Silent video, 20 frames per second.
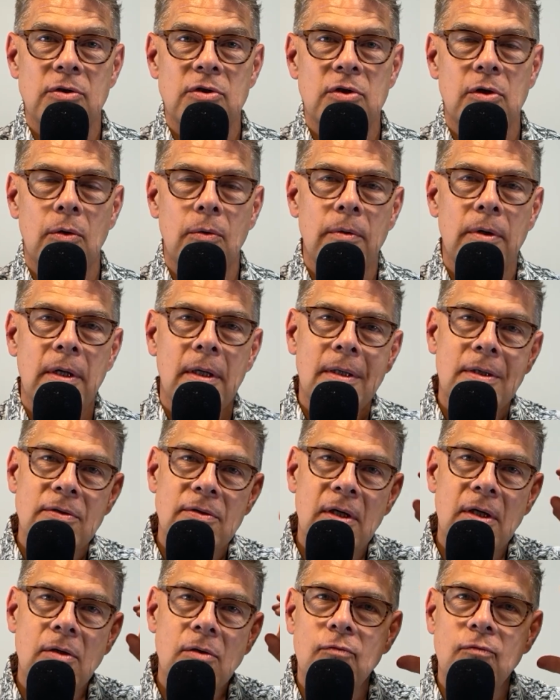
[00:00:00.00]
So
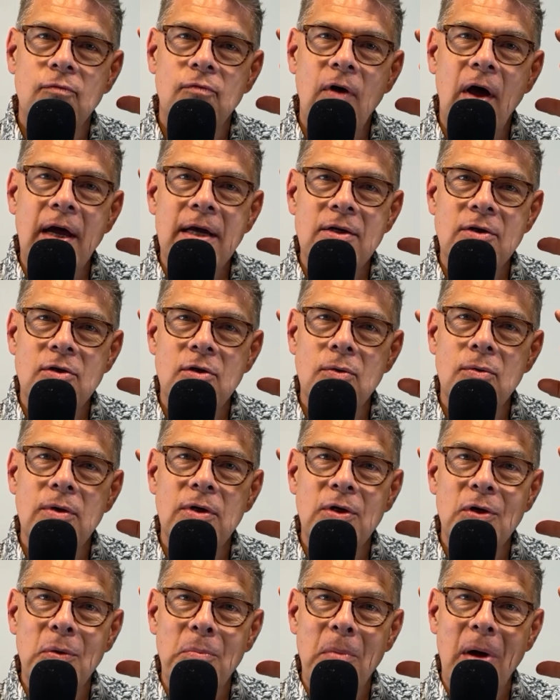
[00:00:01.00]
like
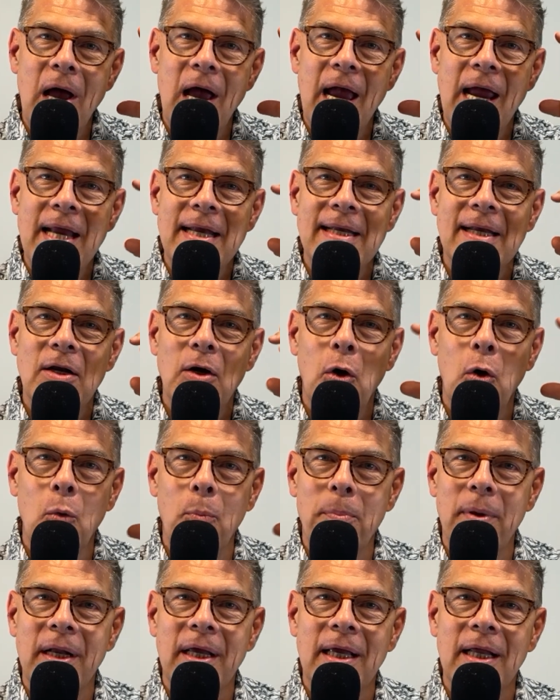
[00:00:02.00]
fine-tuning your mind and
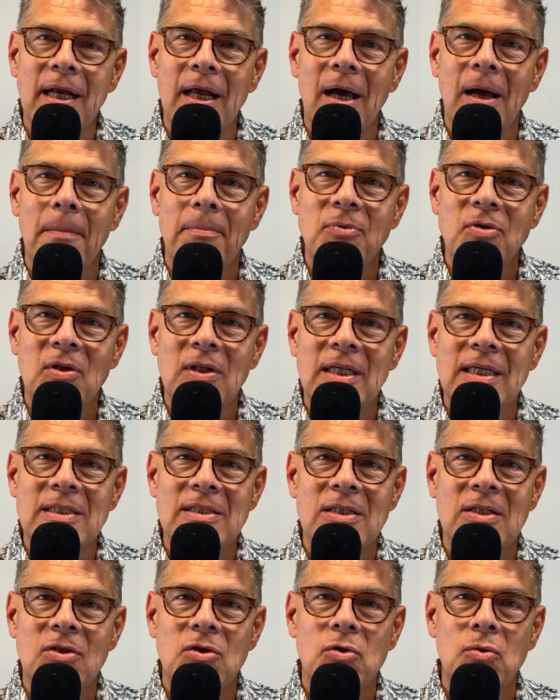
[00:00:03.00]
opening it up to
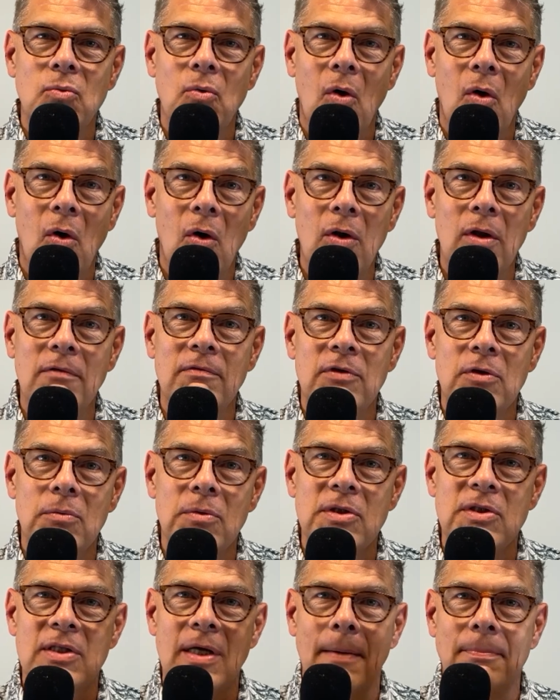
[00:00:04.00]
listen to all of the
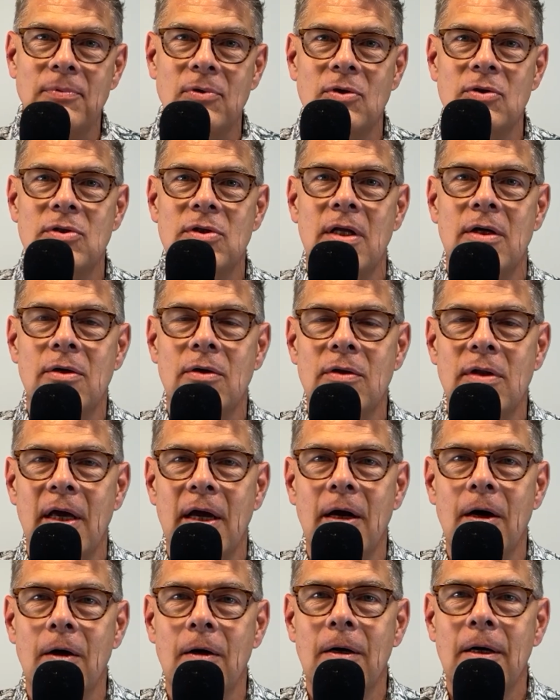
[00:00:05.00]
receptors that are
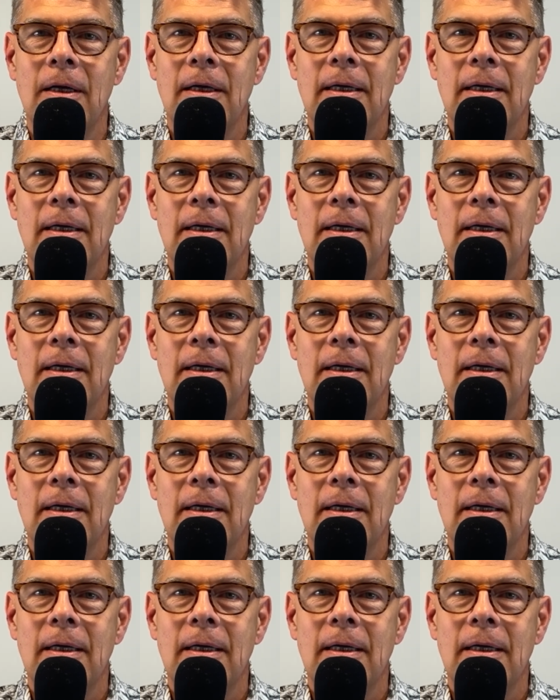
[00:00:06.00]
there